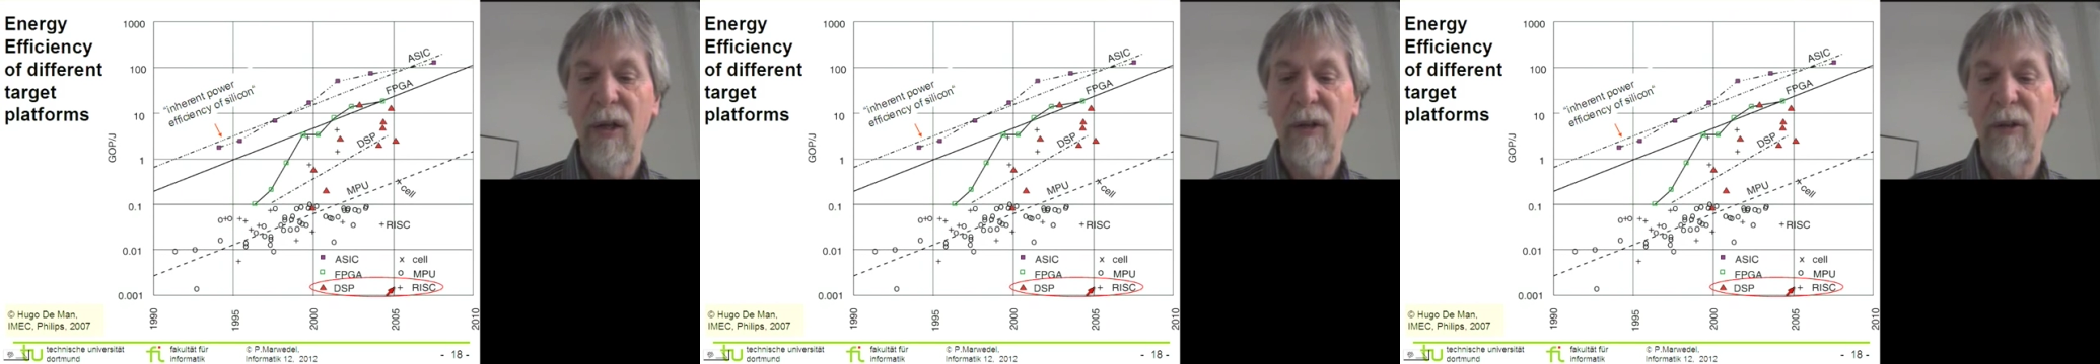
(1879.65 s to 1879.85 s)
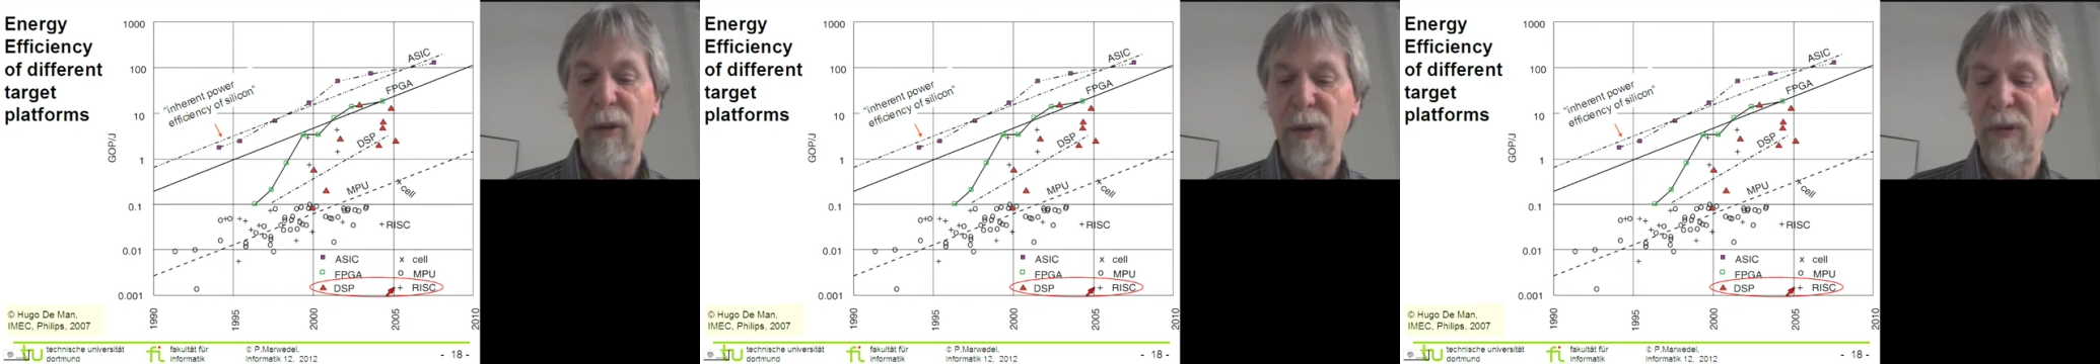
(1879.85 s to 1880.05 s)

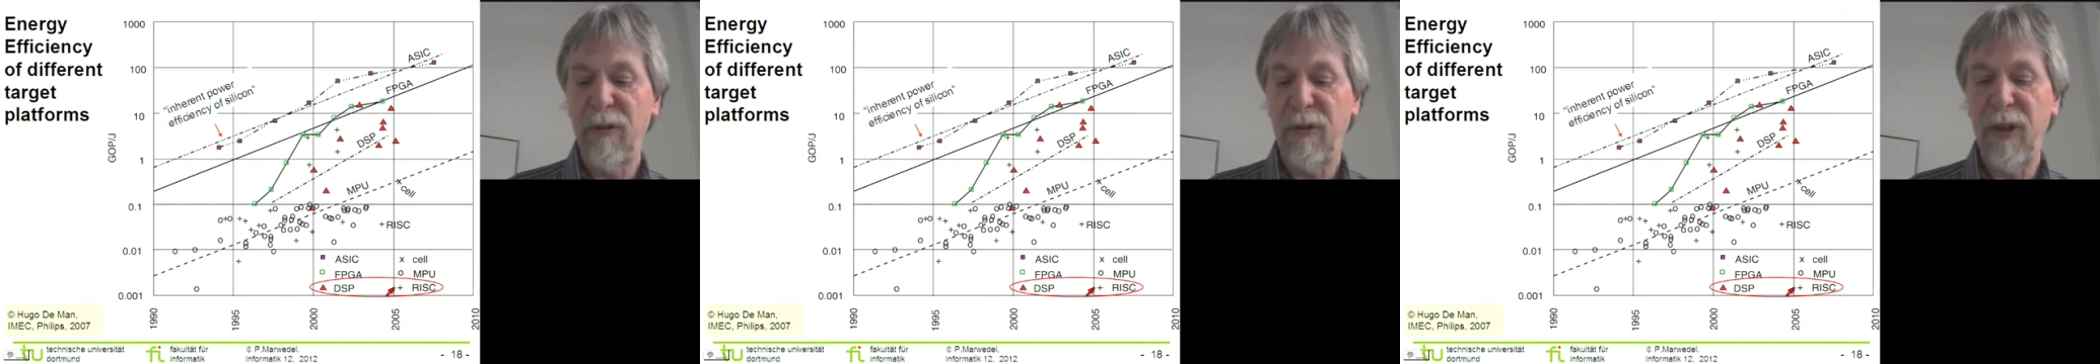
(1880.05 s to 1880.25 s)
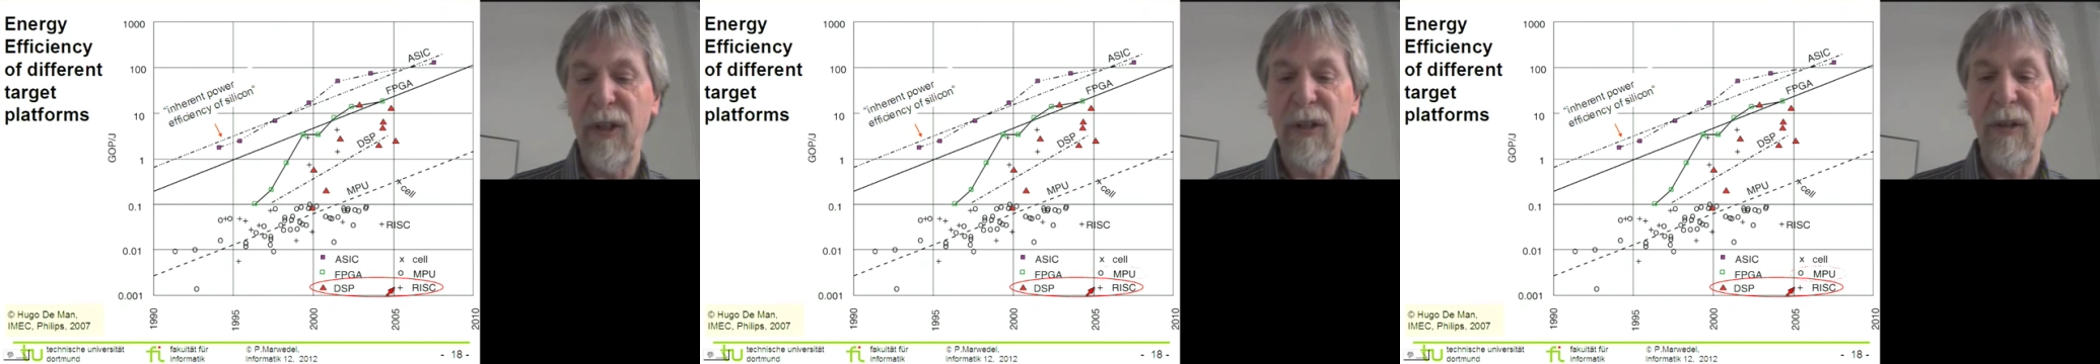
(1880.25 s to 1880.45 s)
So we
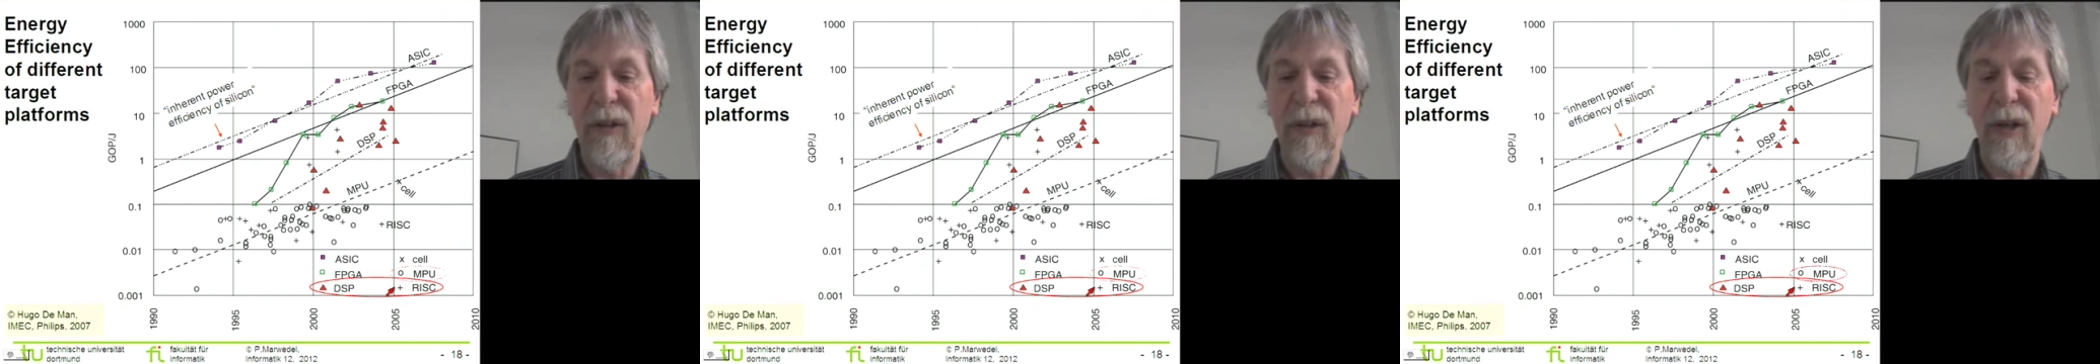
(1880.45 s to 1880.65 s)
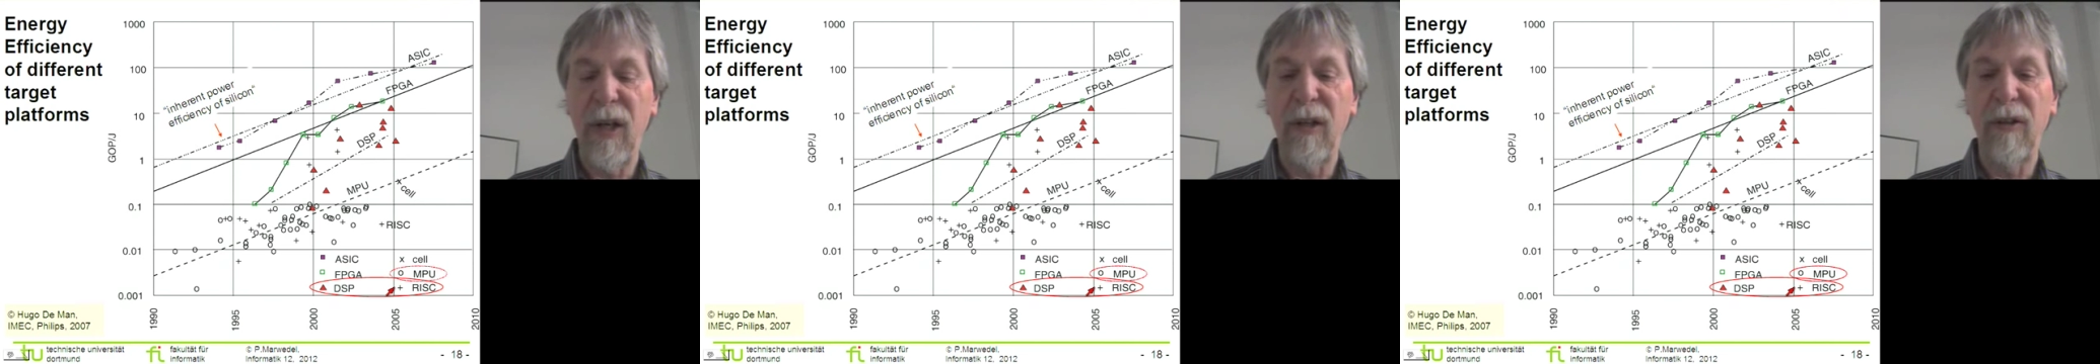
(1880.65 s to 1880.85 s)
see
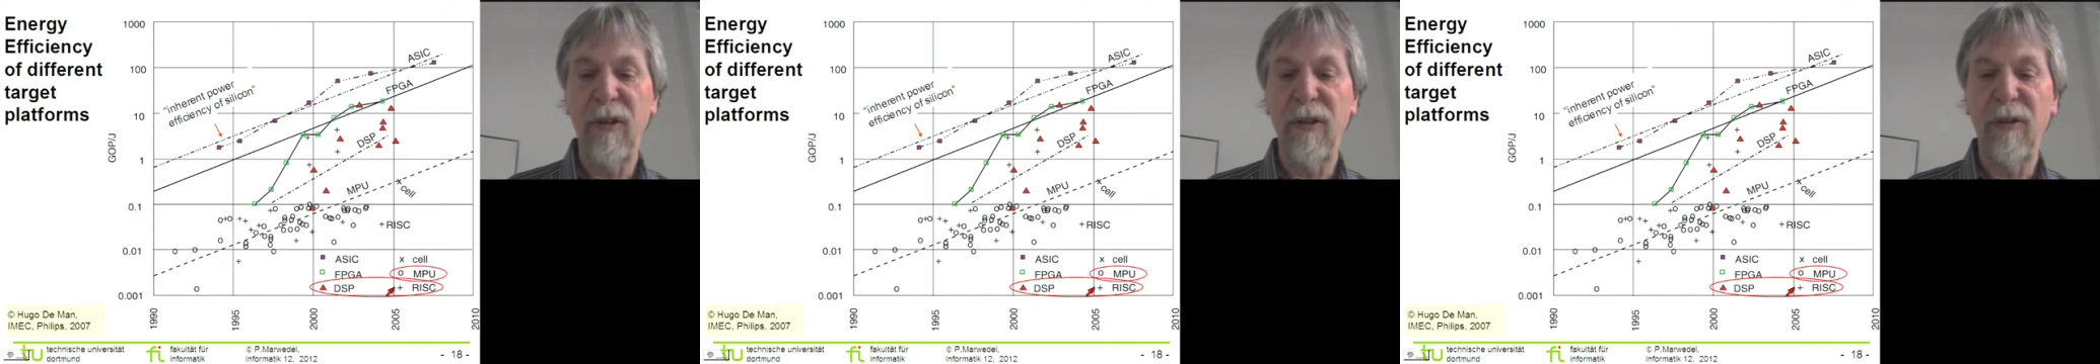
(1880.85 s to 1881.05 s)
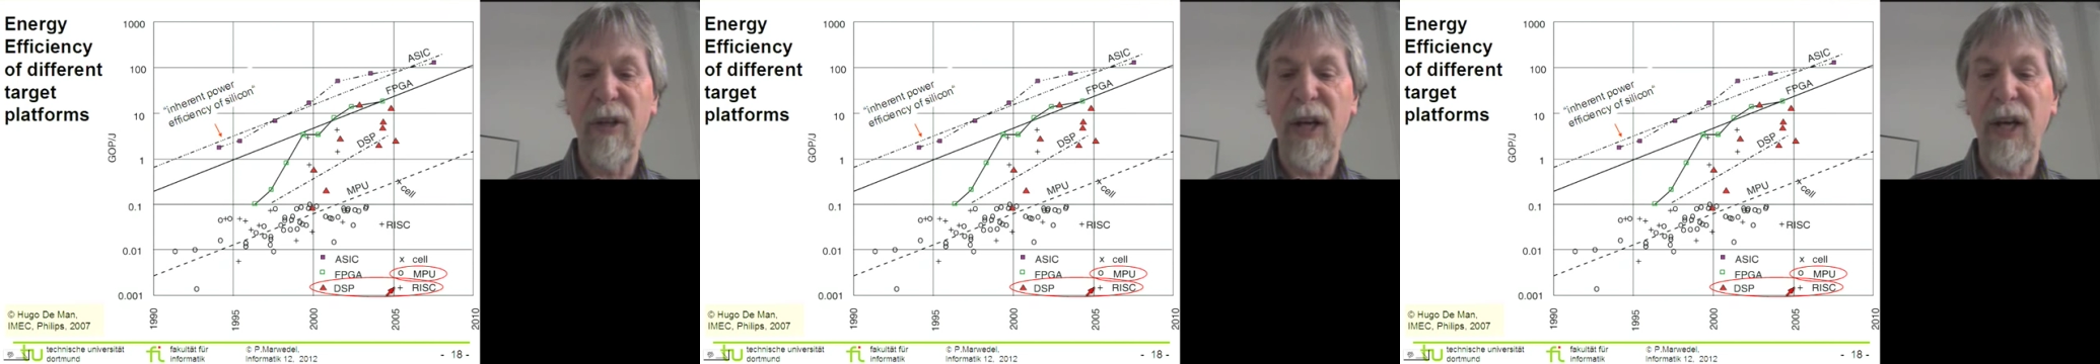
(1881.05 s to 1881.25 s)
in
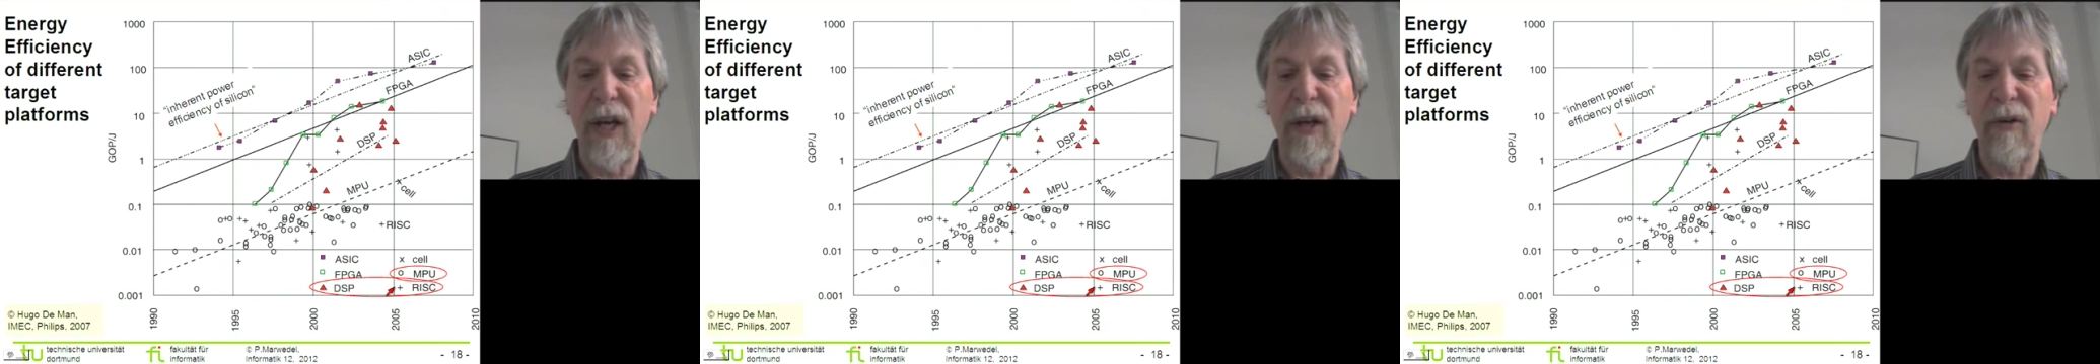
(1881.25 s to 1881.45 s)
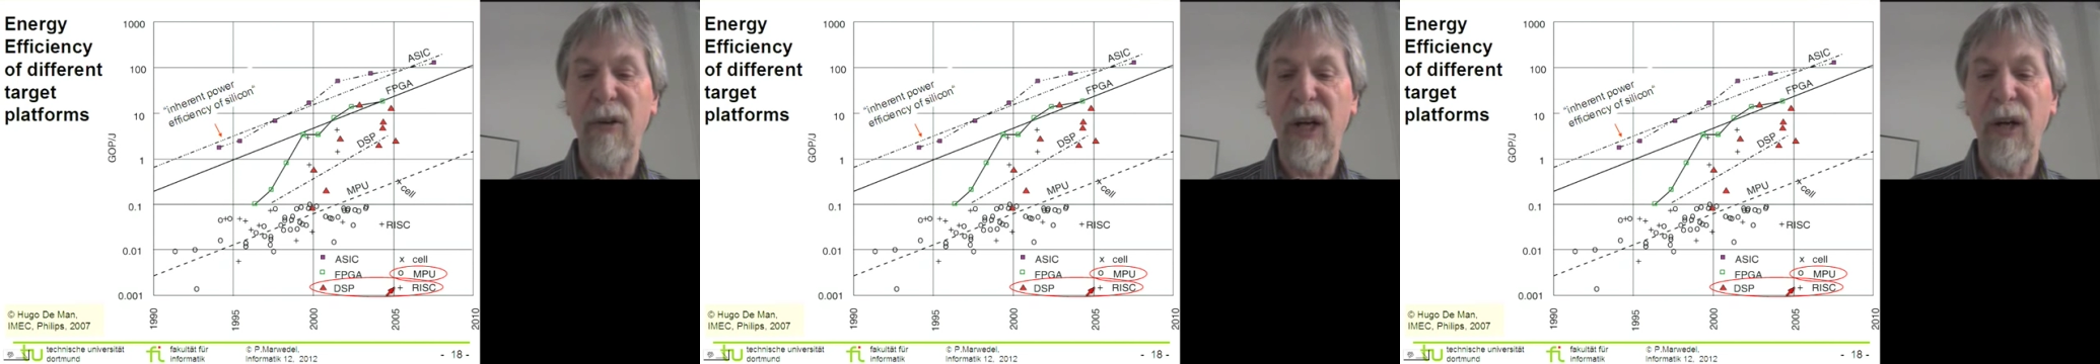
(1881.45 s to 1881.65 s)
this
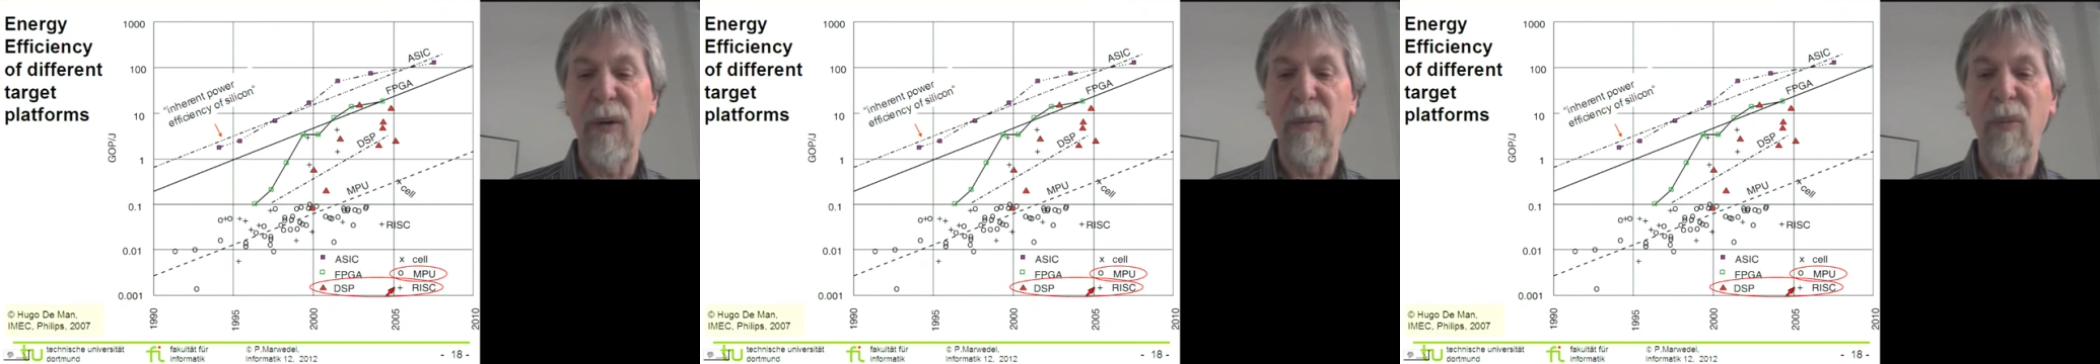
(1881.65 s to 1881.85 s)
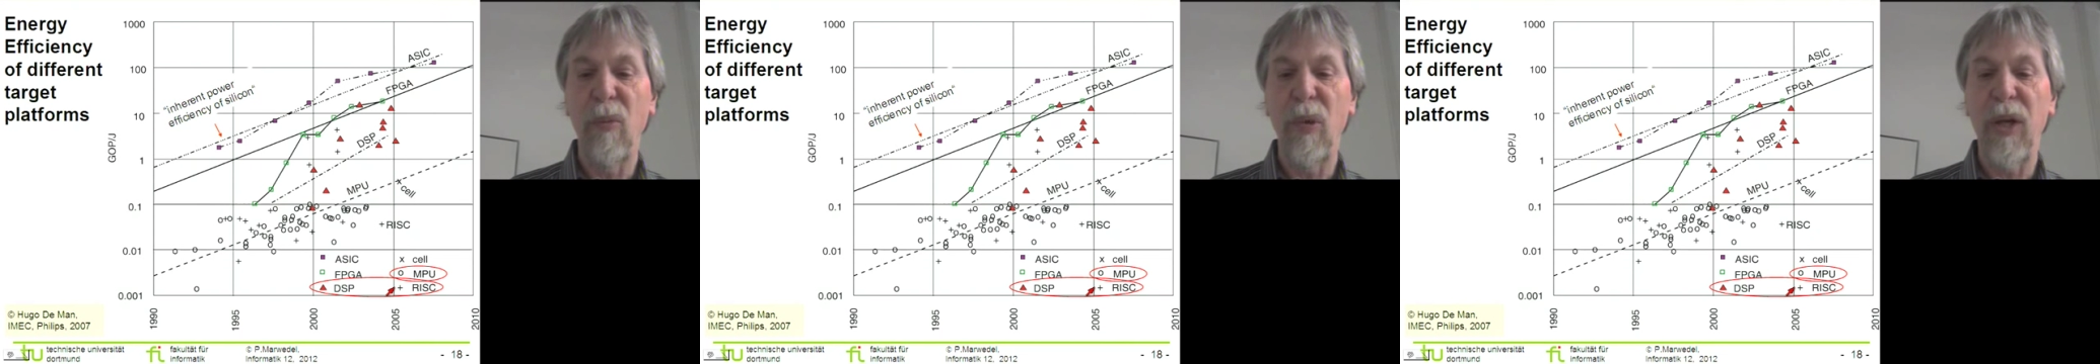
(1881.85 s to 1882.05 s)
diagram